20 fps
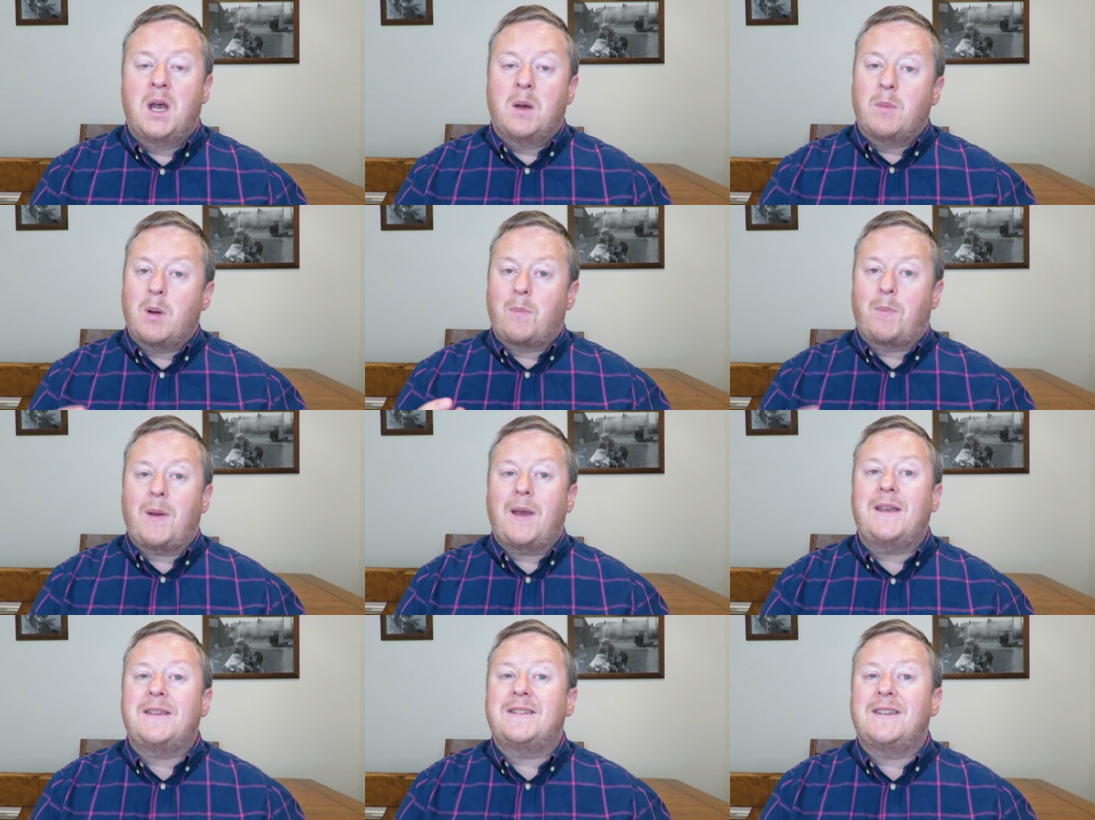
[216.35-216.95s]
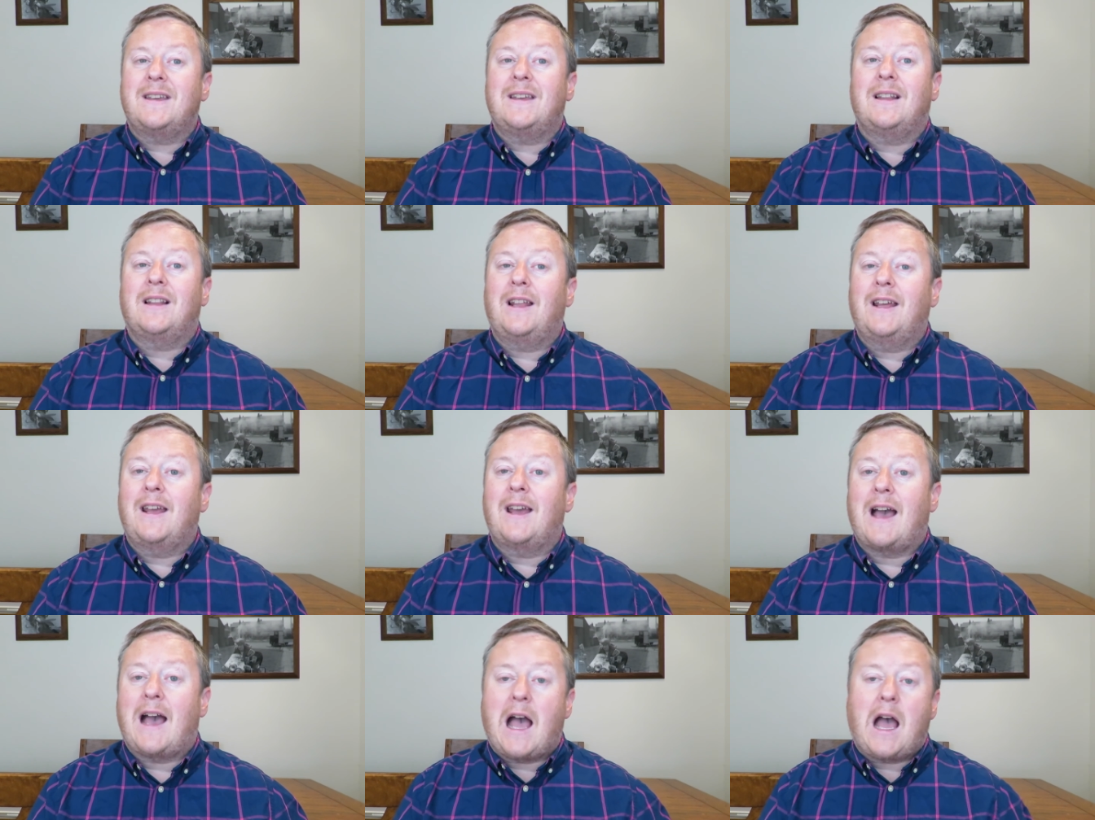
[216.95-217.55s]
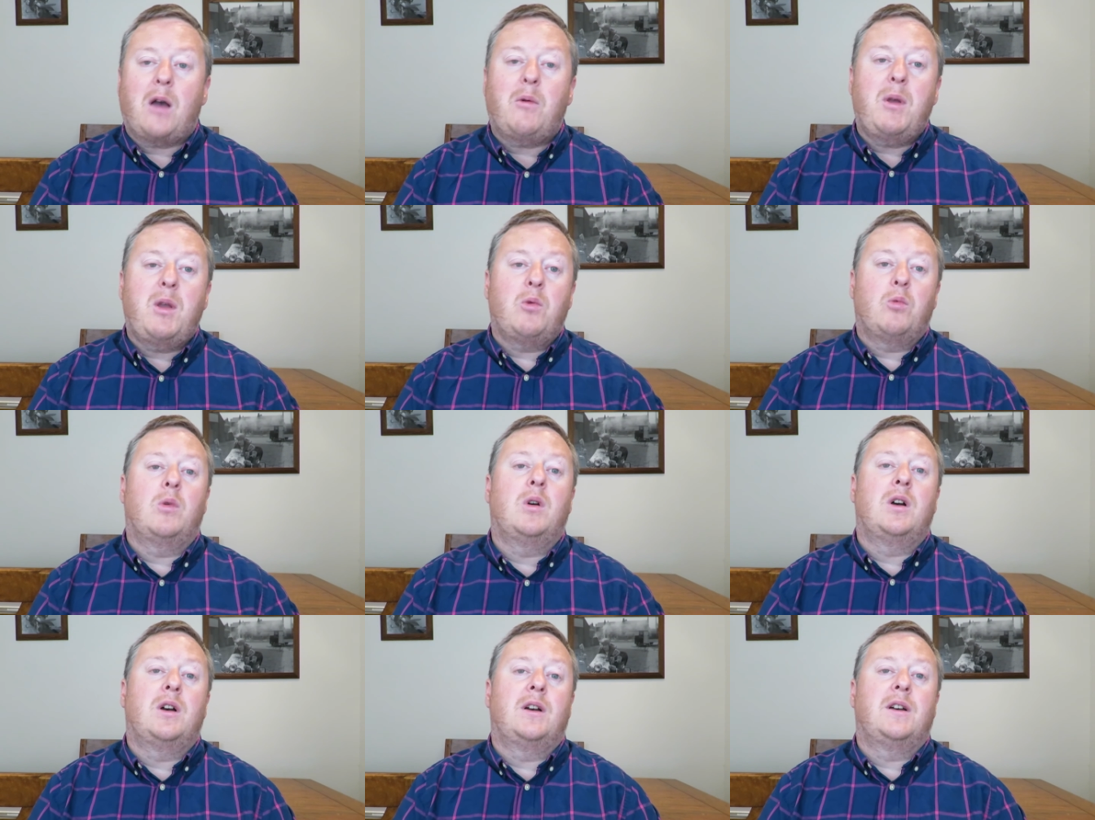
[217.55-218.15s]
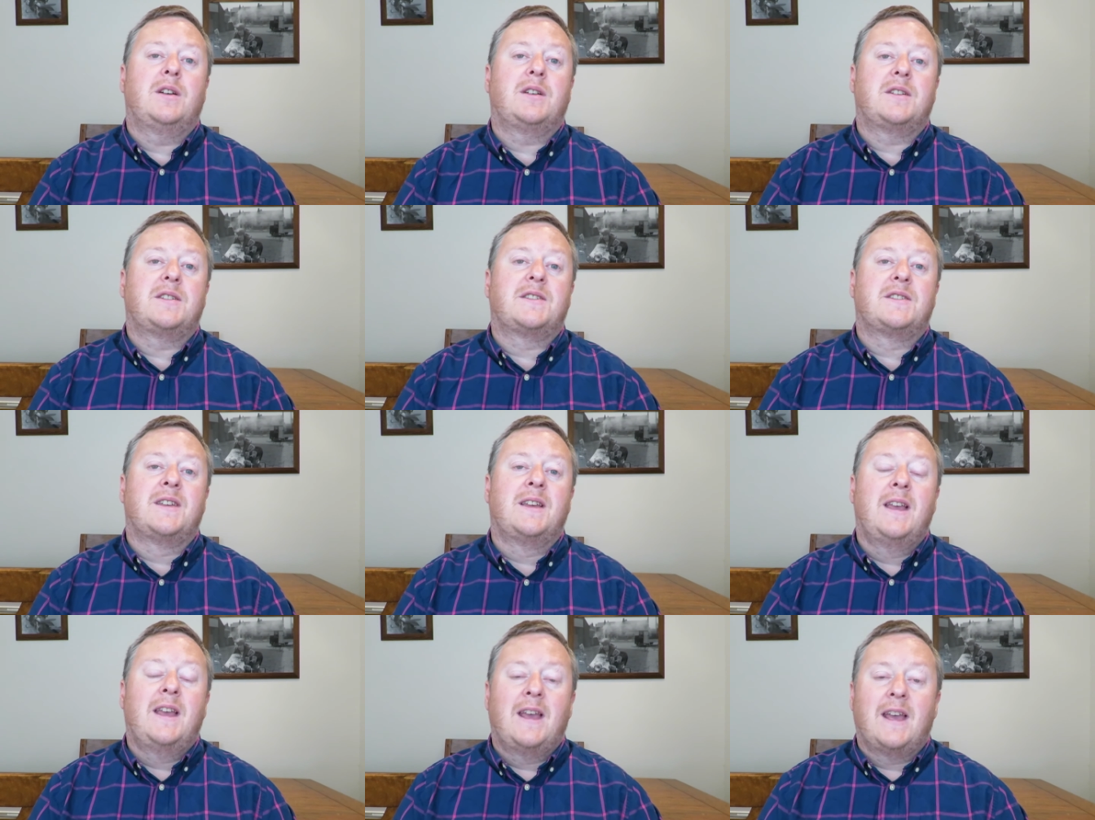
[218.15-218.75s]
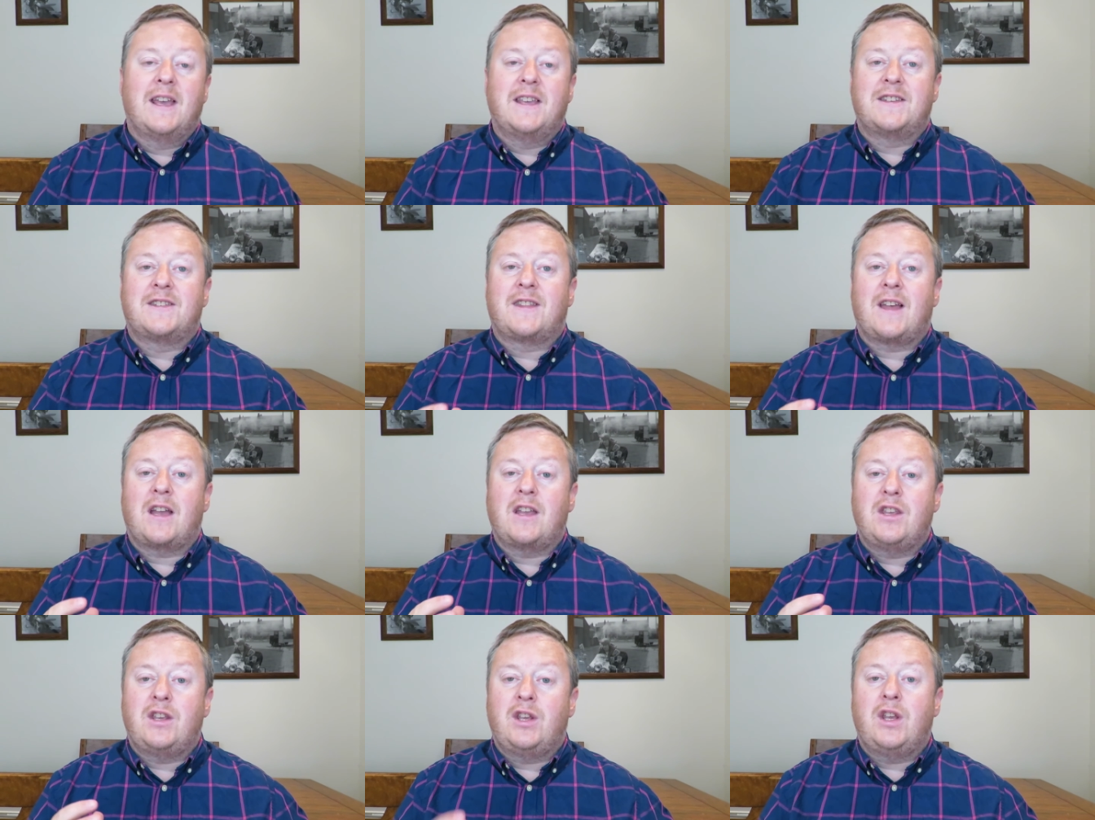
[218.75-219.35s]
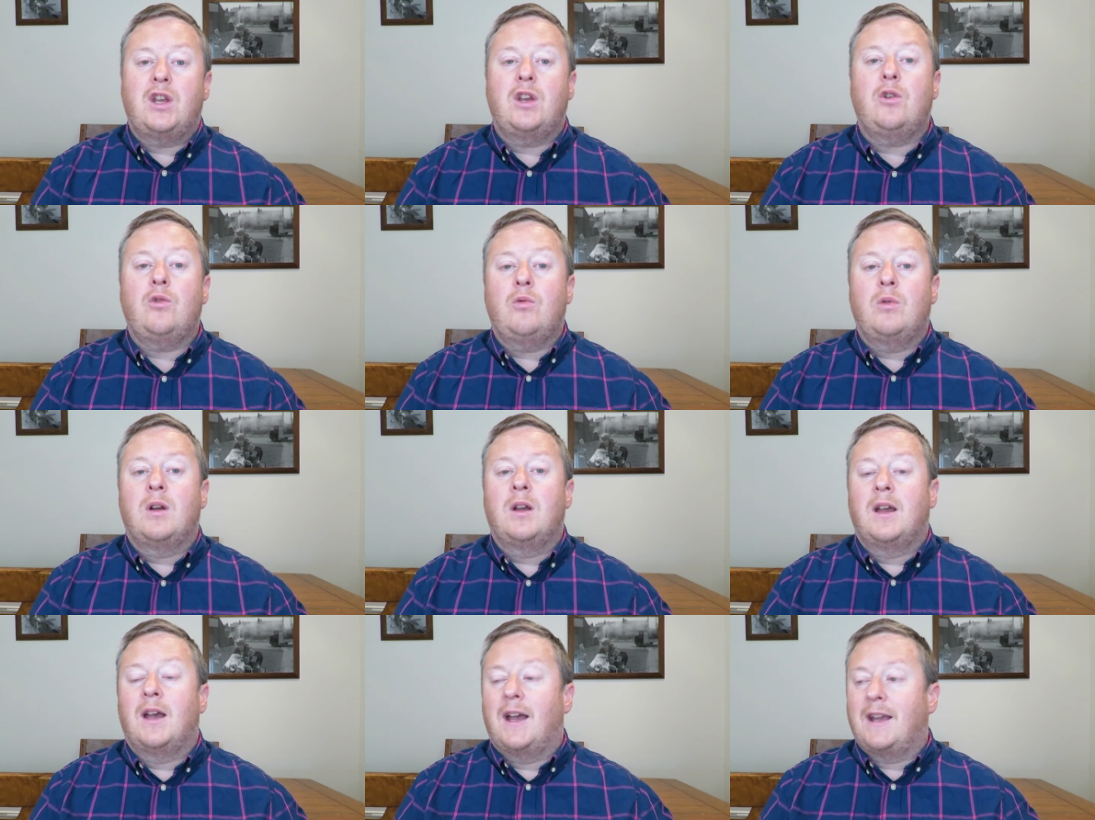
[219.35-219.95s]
But basically how it works is that you,